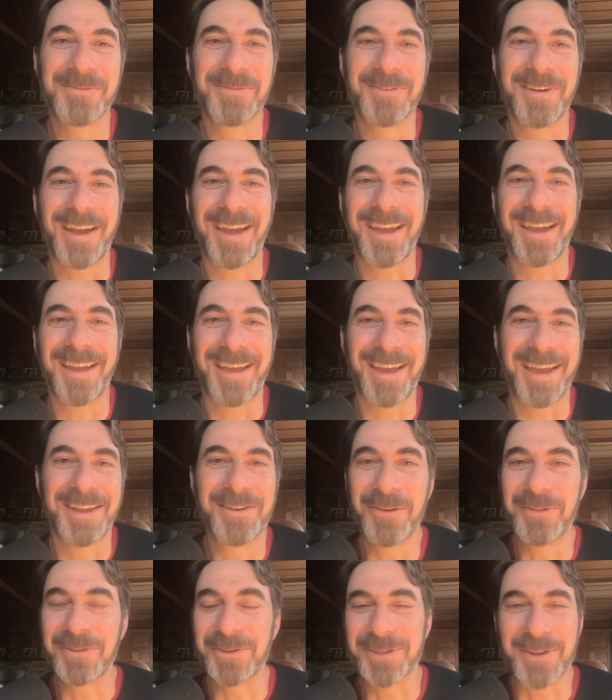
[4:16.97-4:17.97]
I
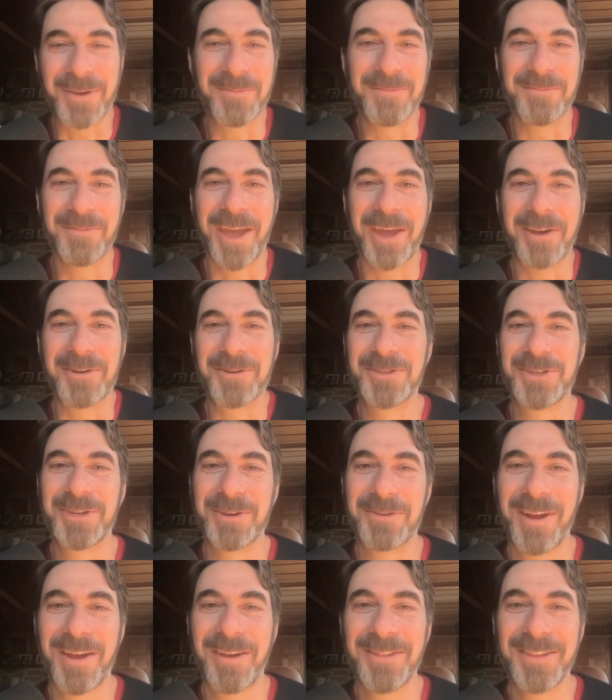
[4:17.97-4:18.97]
know there's some energy
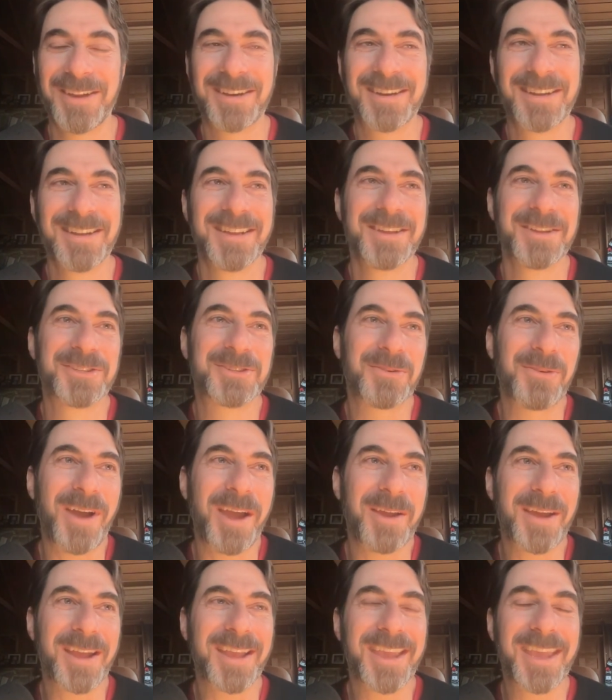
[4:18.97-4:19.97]
around there. So
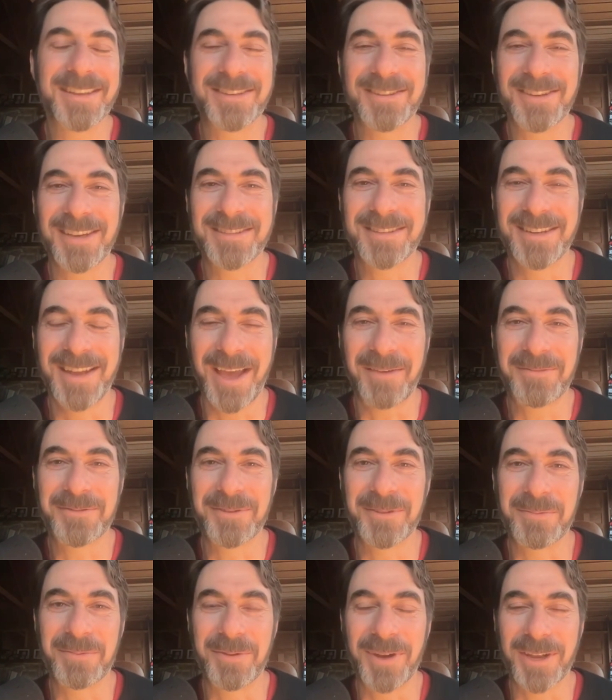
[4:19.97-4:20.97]
I get Dustin
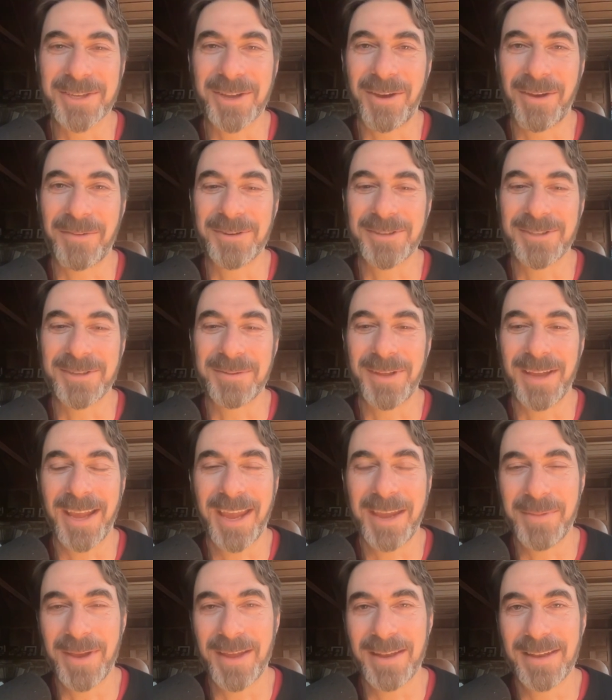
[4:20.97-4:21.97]
after the press conference. I'm like,
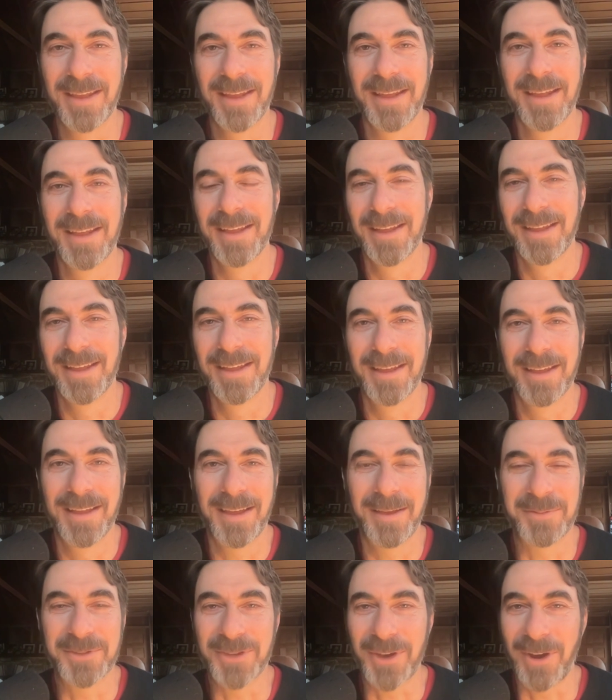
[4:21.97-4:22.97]
hey man,
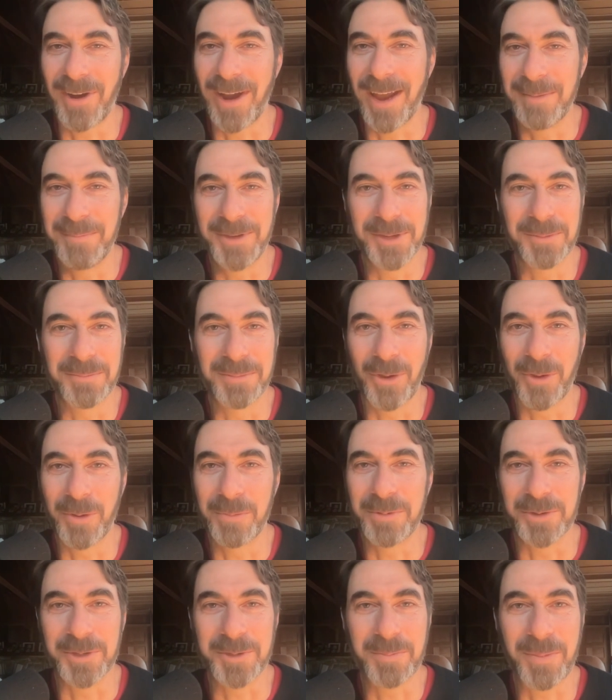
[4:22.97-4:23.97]
I'm sorry, I didn't mean to blow
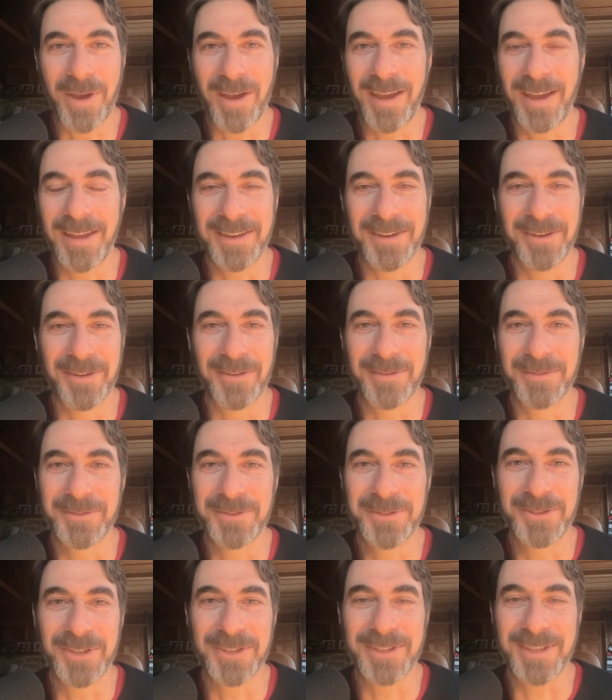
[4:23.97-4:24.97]
up your spot. You know, it
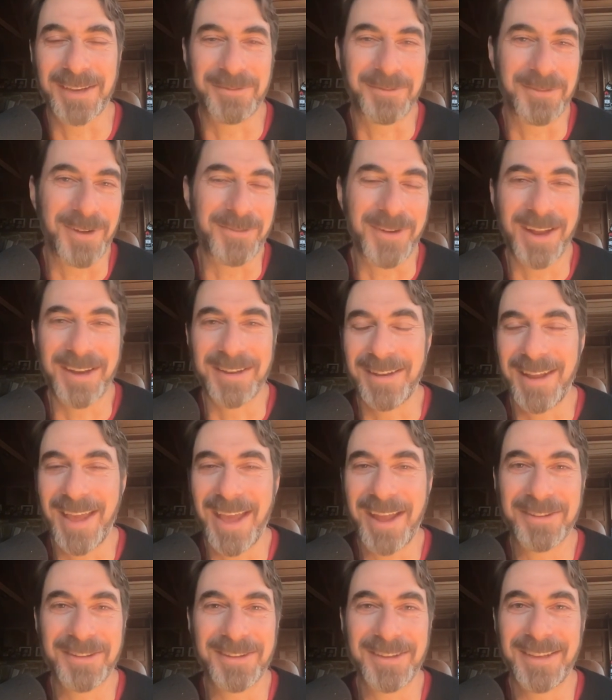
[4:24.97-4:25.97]
was just, I ran at
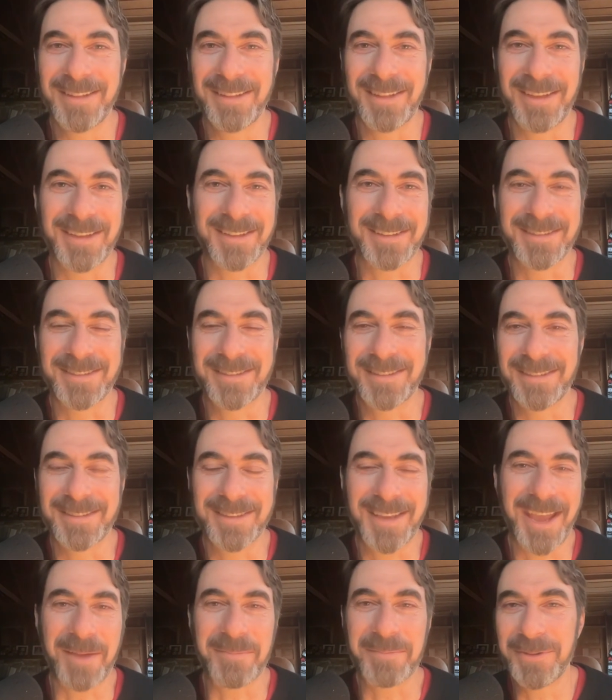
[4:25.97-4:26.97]
Natalie, like it's
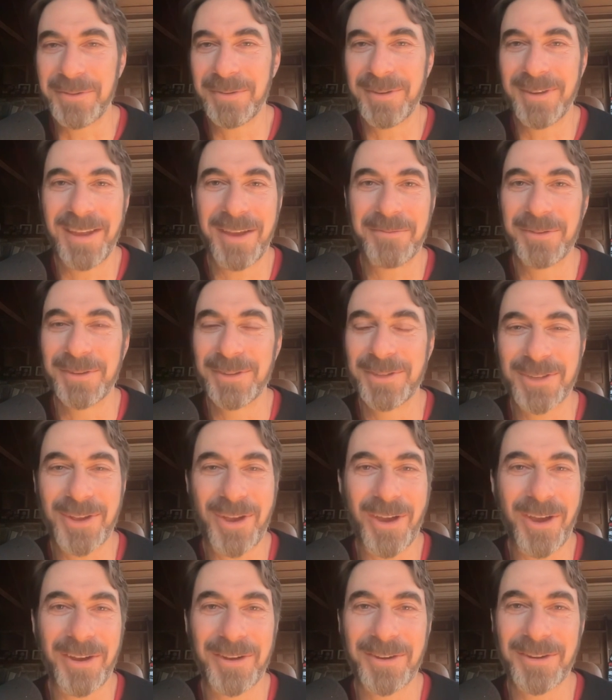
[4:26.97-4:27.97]
Kapalua. Everyone
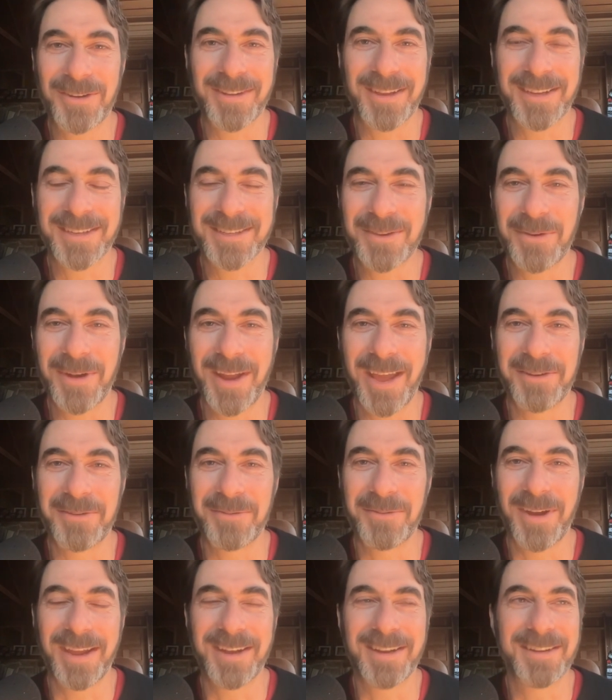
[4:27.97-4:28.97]
saw her, like someone had to
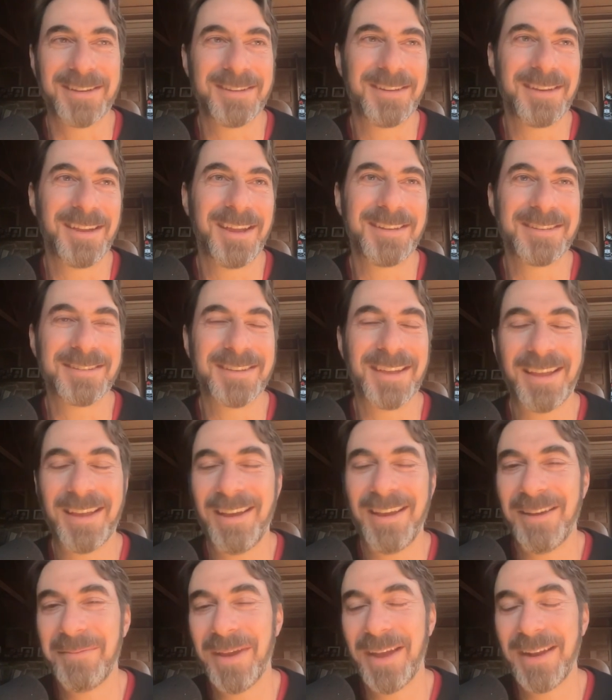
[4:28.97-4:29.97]
write it. And he's like,
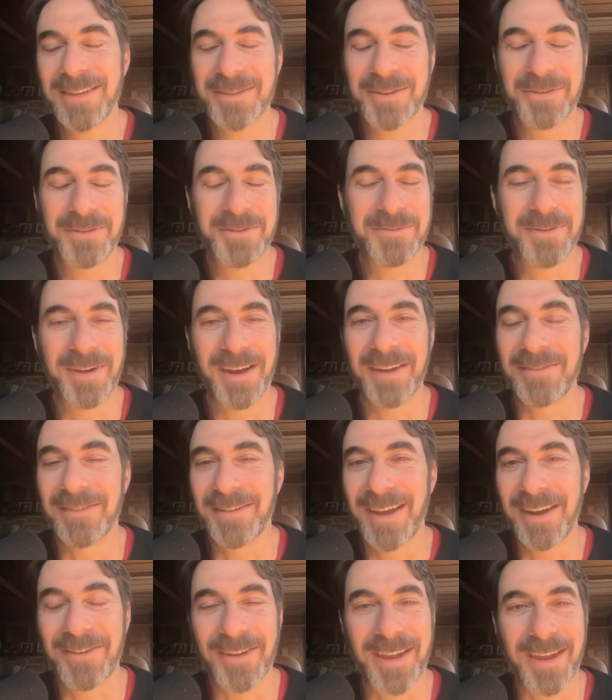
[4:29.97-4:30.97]
oh man, that's cool. Whatever.
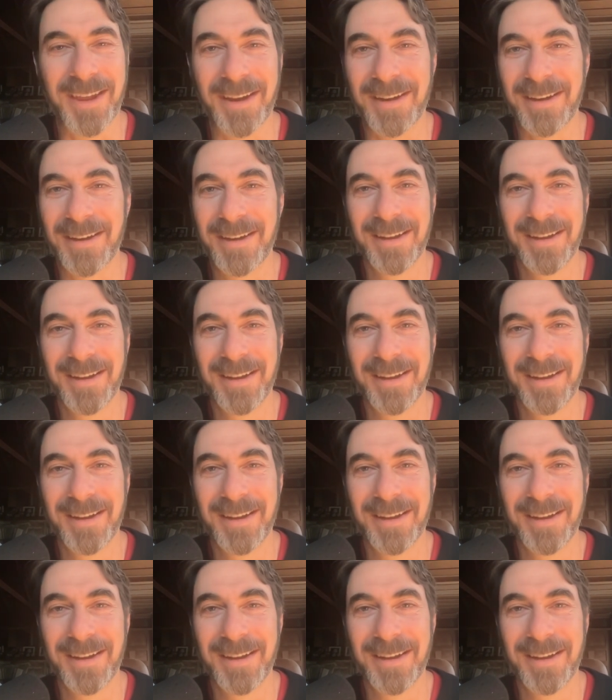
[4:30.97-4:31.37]
I don't care.